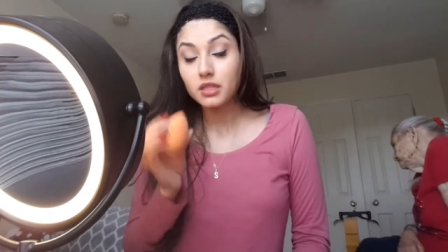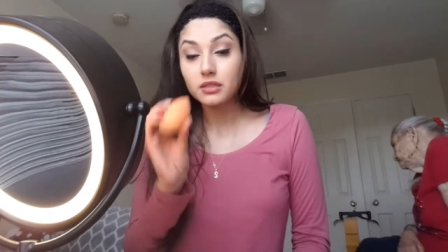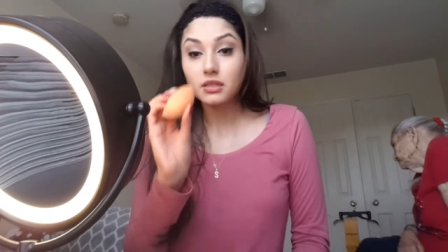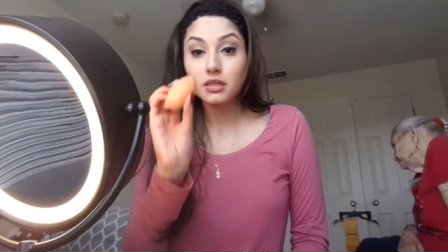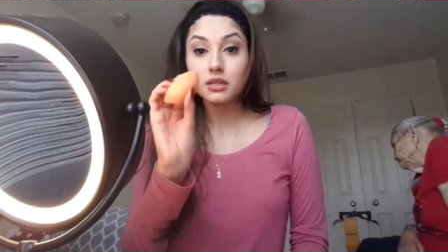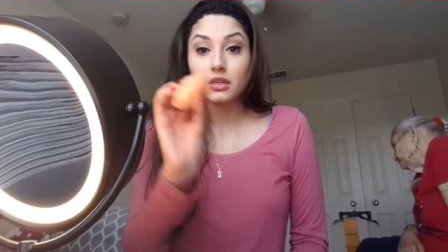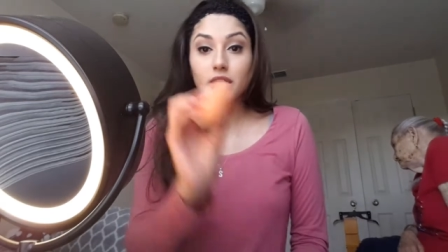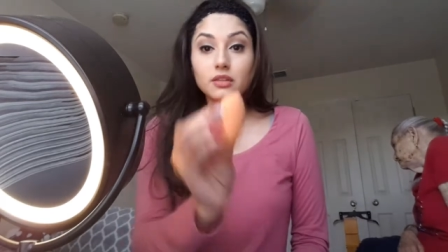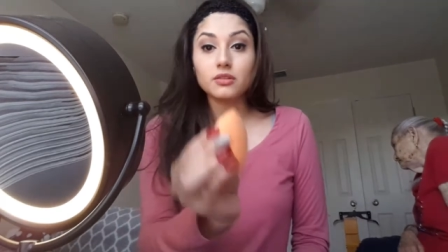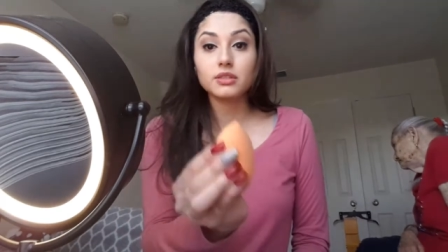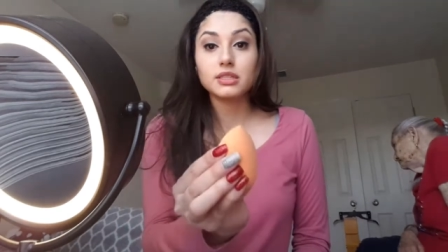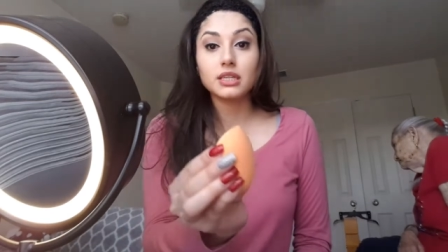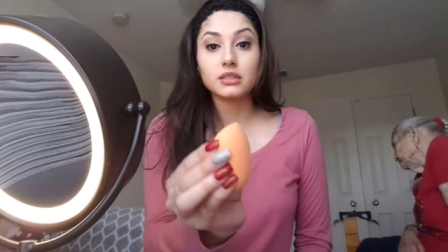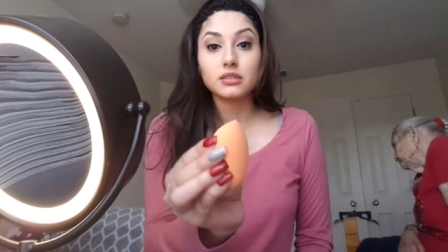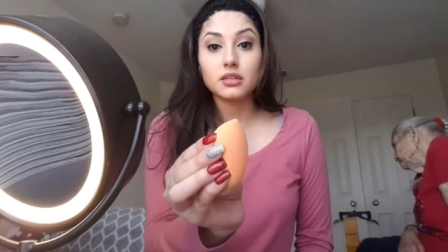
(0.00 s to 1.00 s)
See? And you can
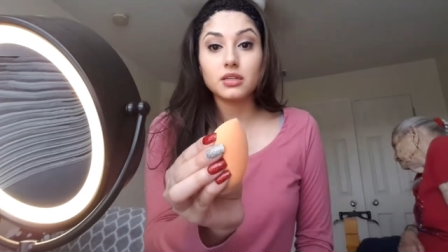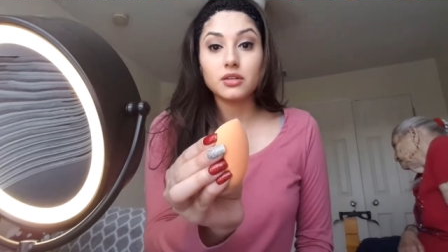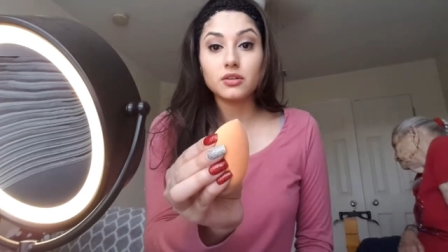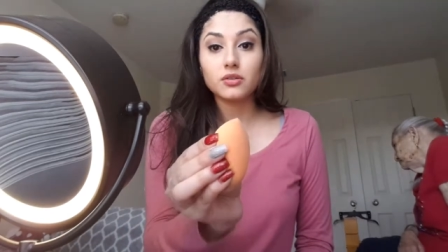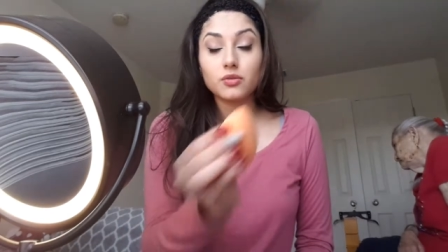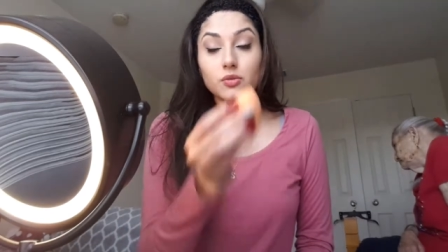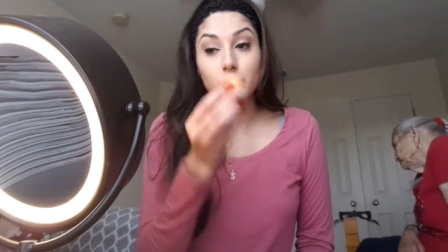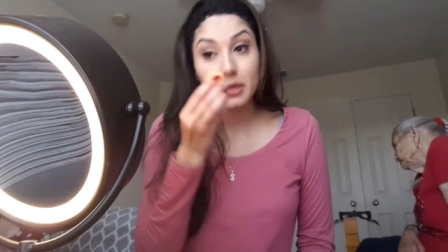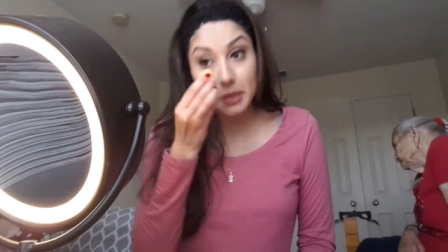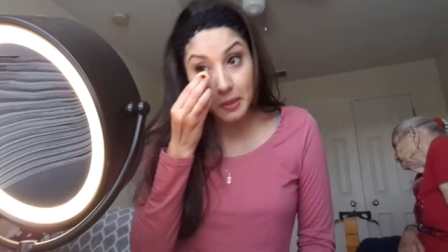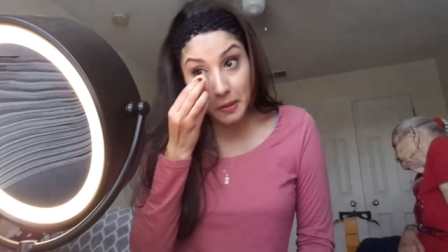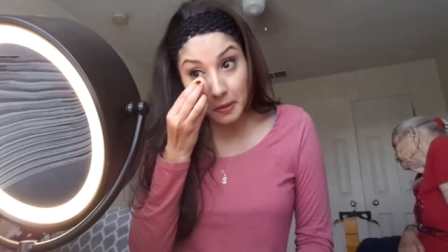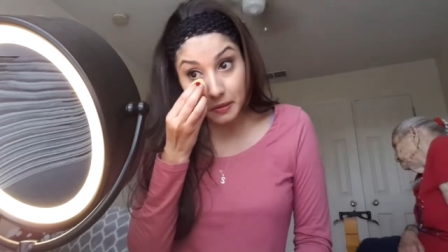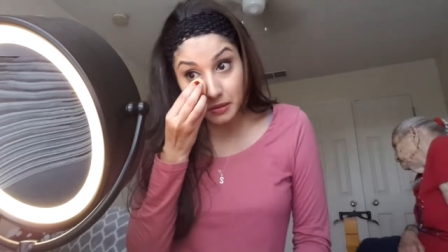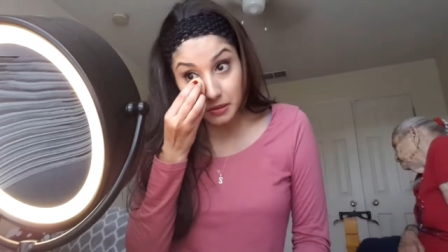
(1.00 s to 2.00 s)
take the inner
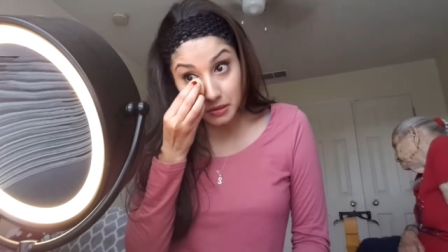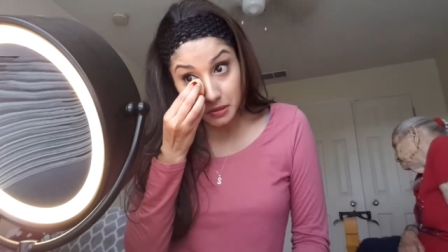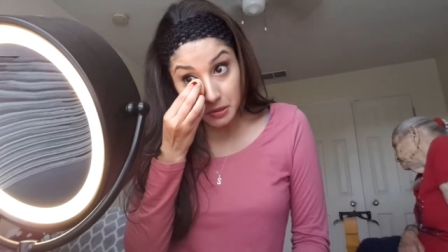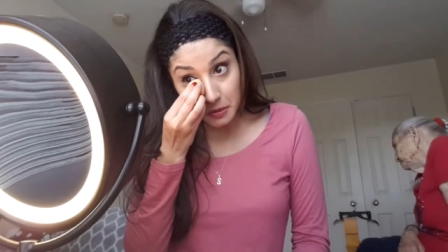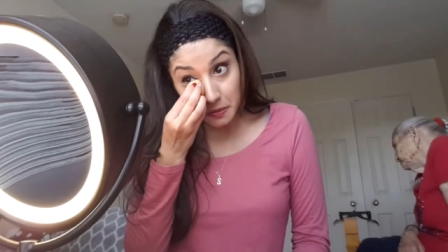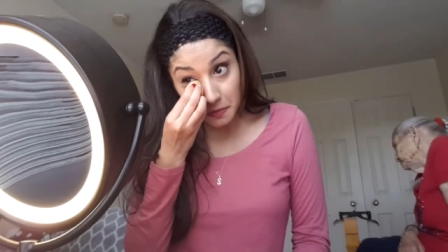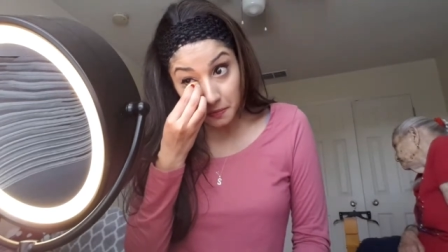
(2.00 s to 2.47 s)
corner and just,